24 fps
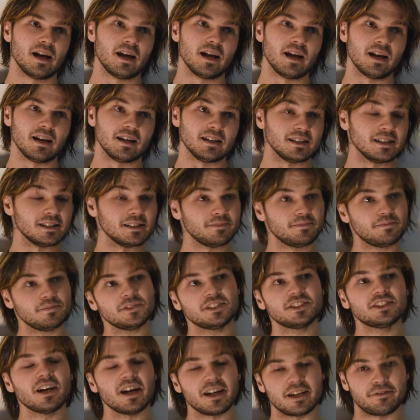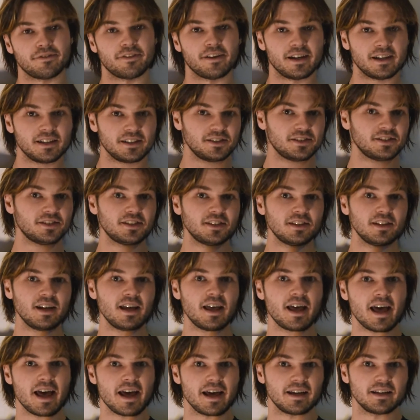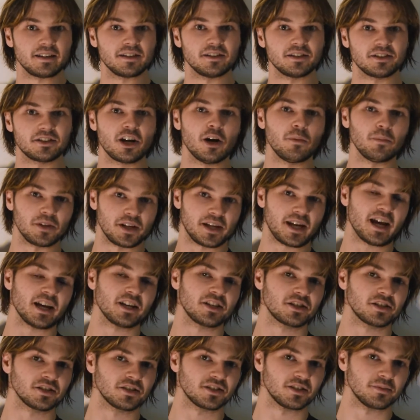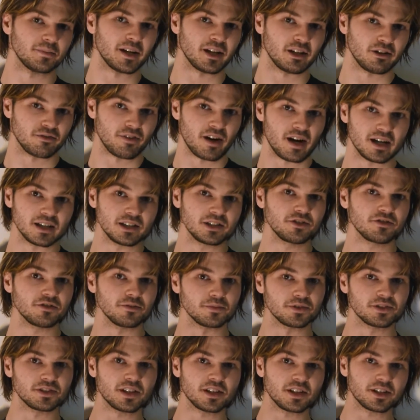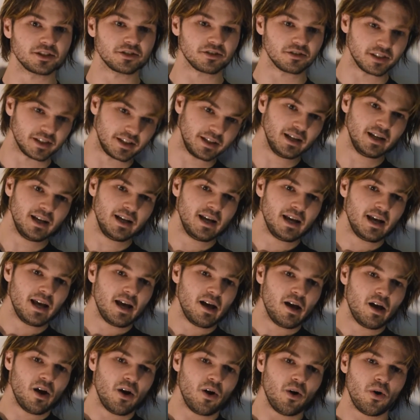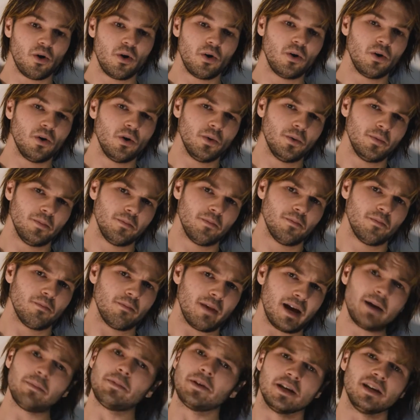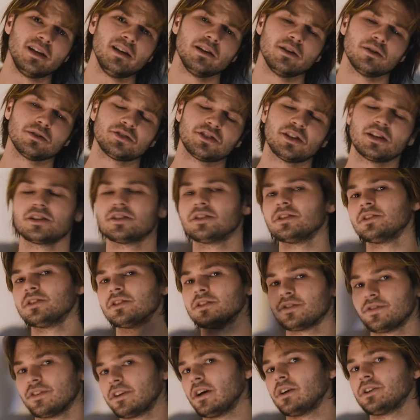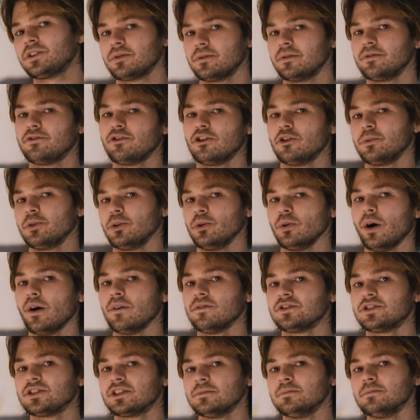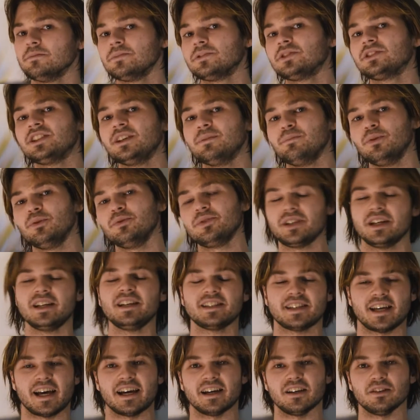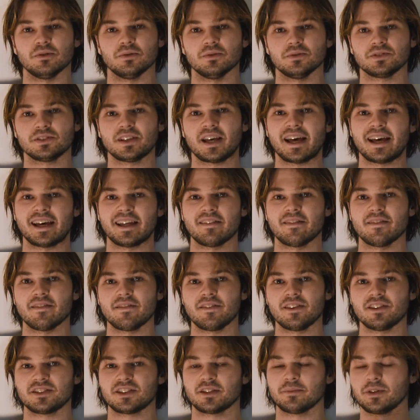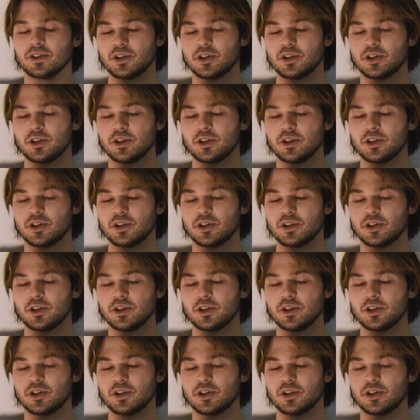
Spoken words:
side effects and complications that may arise from surgery. Or maybe your surgeon just forgot to inform you of some simple details, and this can